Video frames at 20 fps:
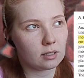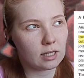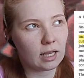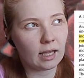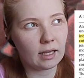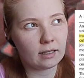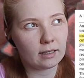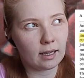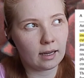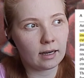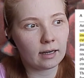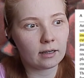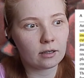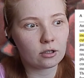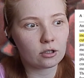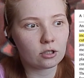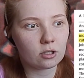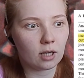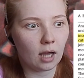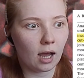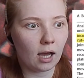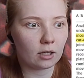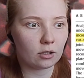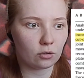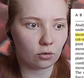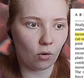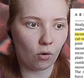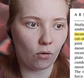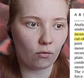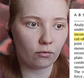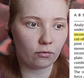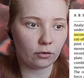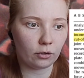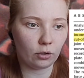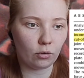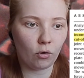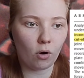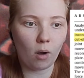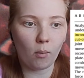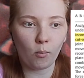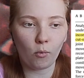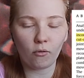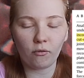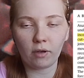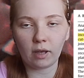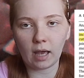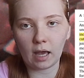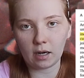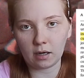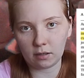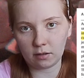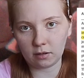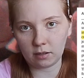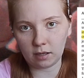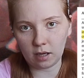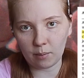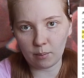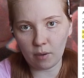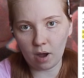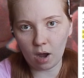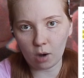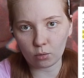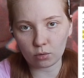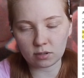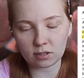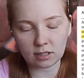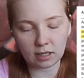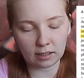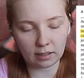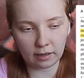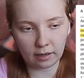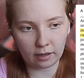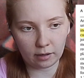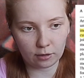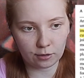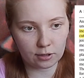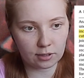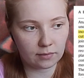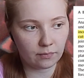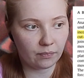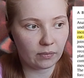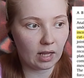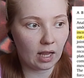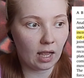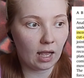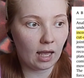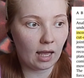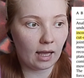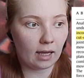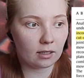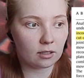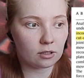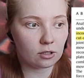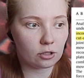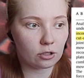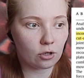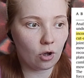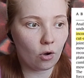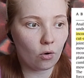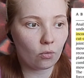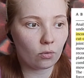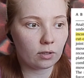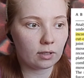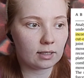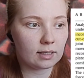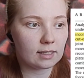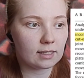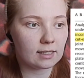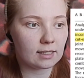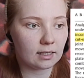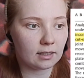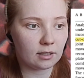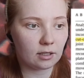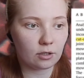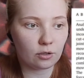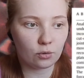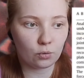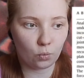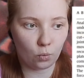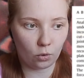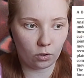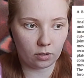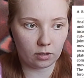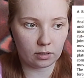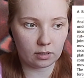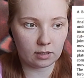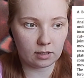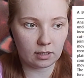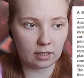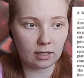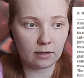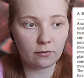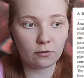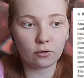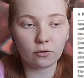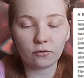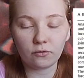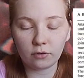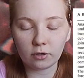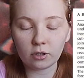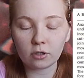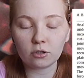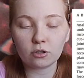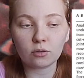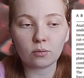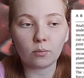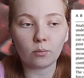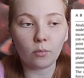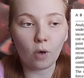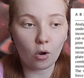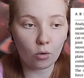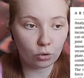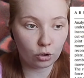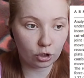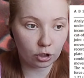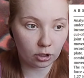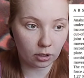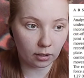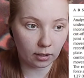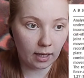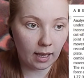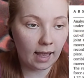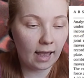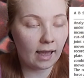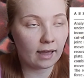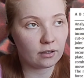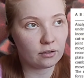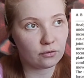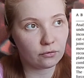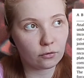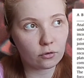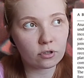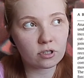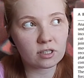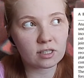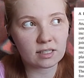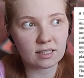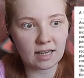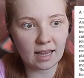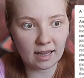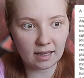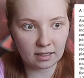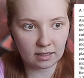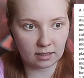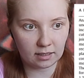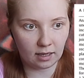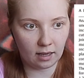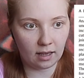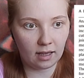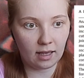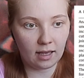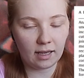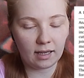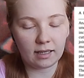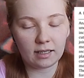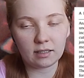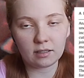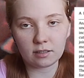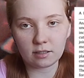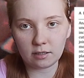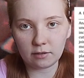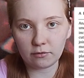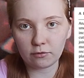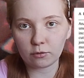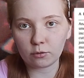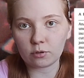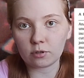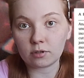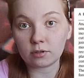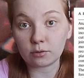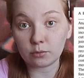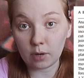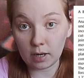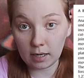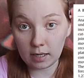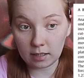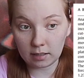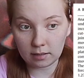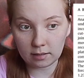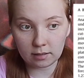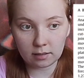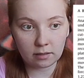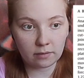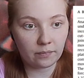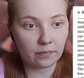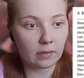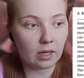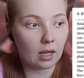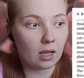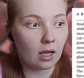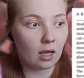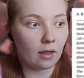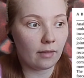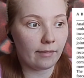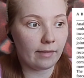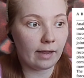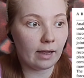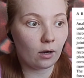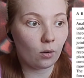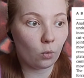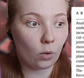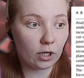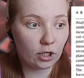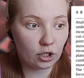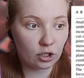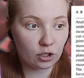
Filtering equal to removing high-frequency noise from raw data. Cutoff frequency, the threshold in hertz beyond which data are filtered out.